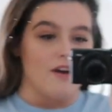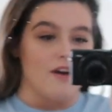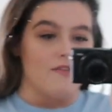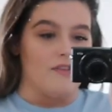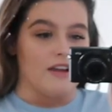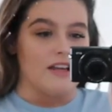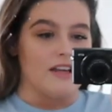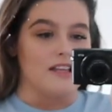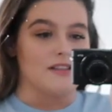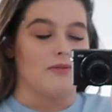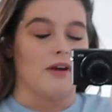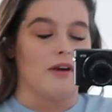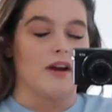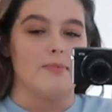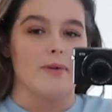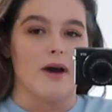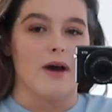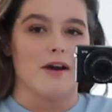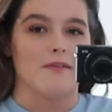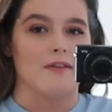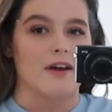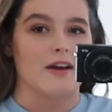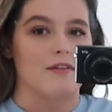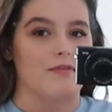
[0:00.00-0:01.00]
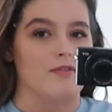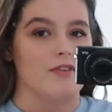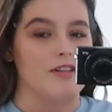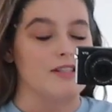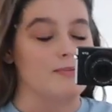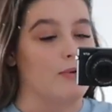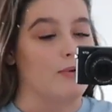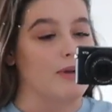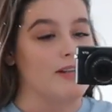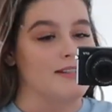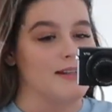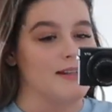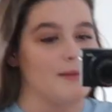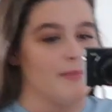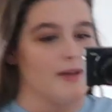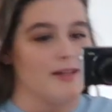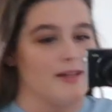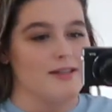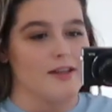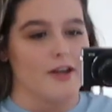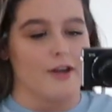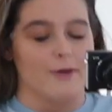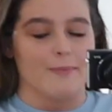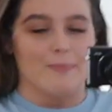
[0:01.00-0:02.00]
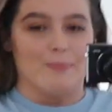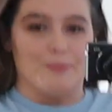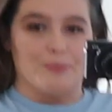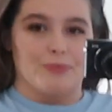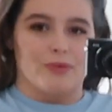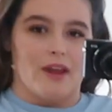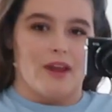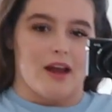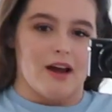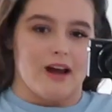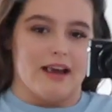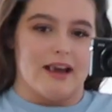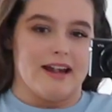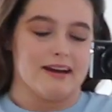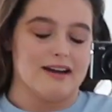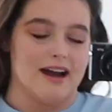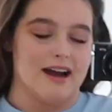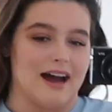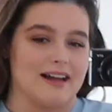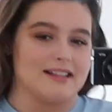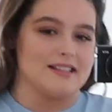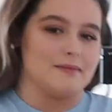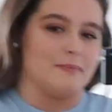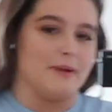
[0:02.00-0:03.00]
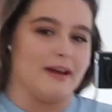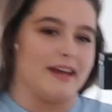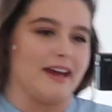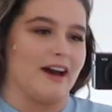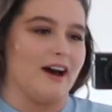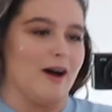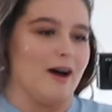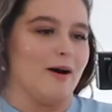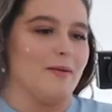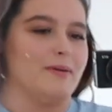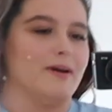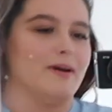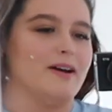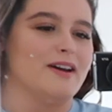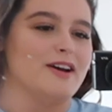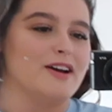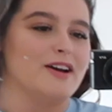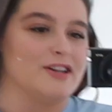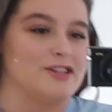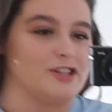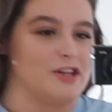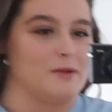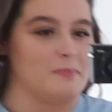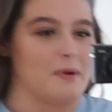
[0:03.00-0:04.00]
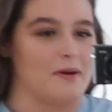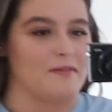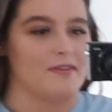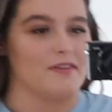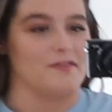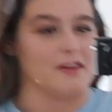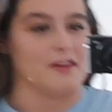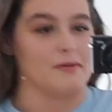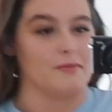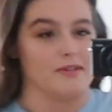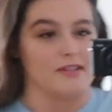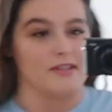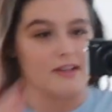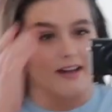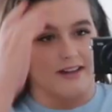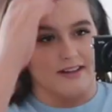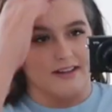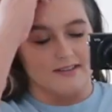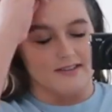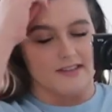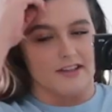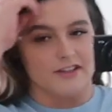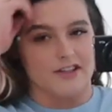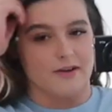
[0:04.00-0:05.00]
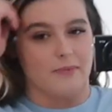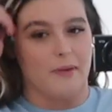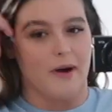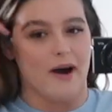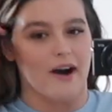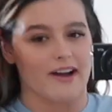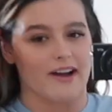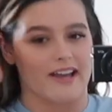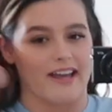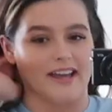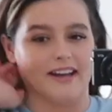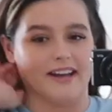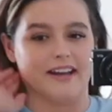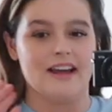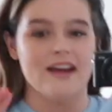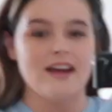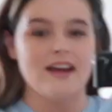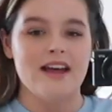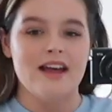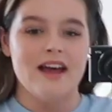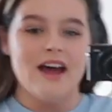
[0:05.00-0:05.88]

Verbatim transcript: I think it's very perfect for spring summer, so I had to pick it up. two pounds fifty was like such a bargain.